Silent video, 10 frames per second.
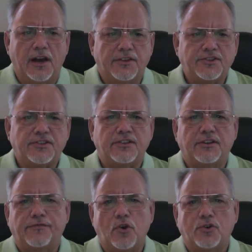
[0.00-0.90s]
this is going
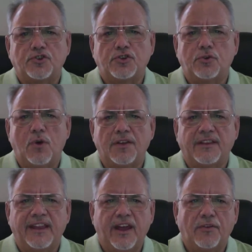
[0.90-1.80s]
to focus you on
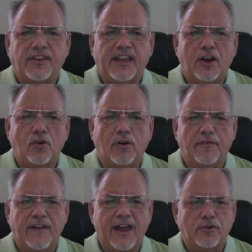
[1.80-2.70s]
the healthcare
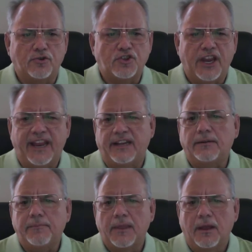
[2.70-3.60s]
value chain,
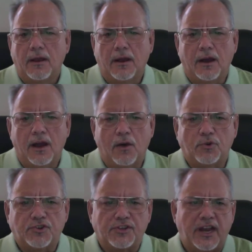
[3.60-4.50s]

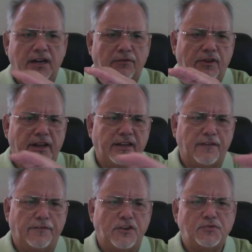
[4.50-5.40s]
which is kind of like a
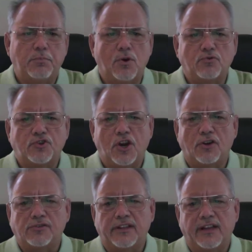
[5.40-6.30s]
fishbone
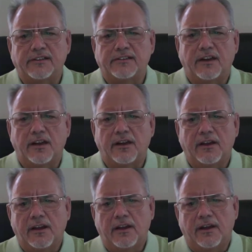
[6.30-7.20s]
chart that
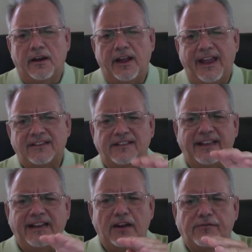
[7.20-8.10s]
has
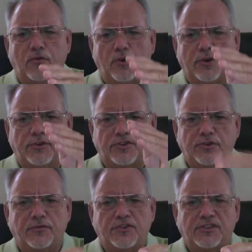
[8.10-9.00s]
laid out for you the
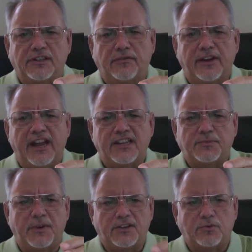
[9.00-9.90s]
service delivery
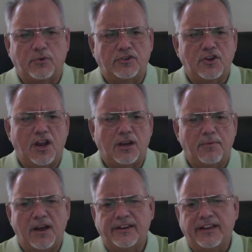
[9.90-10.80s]
aspects that we're going to talk
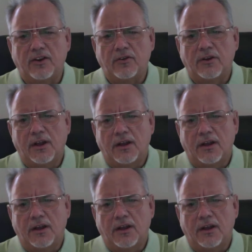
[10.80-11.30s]
about here